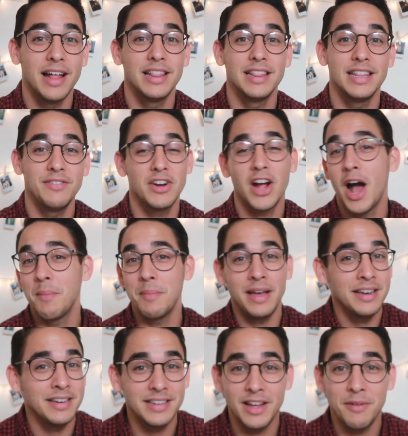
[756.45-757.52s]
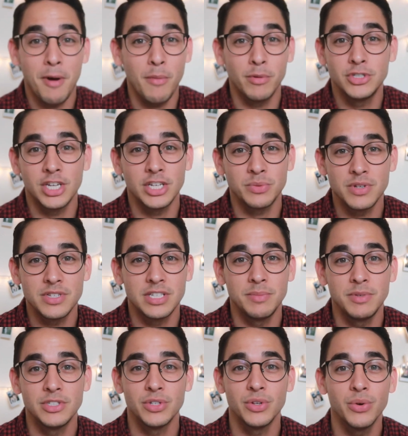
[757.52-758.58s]
leave a comment about what you guys want to see
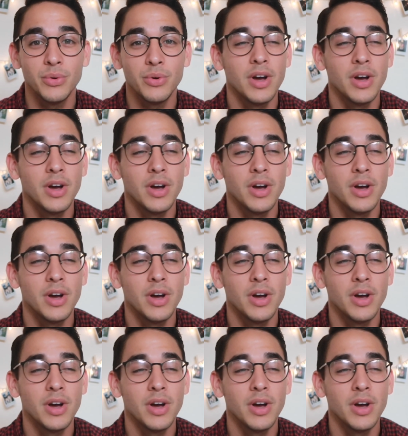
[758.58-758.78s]
me do.